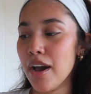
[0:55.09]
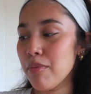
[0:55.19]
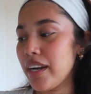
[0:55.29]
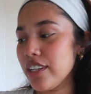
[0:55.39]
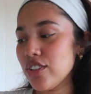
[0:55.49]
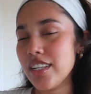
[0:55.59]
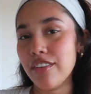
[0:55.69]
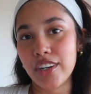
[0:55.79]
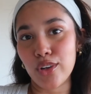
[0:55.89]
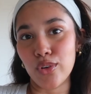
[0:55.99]
but I just
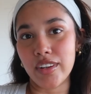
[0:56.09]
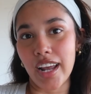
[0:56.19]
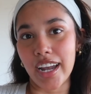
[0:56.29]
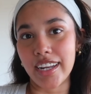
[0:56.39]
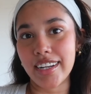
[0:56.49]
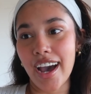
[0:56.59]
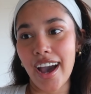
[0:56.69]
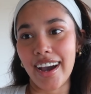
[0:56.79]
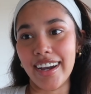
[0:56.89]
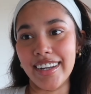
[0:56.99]
left it overnight
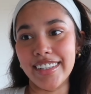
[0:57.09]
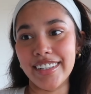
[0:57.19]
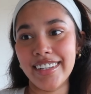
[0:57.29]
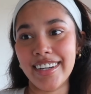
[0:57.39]
and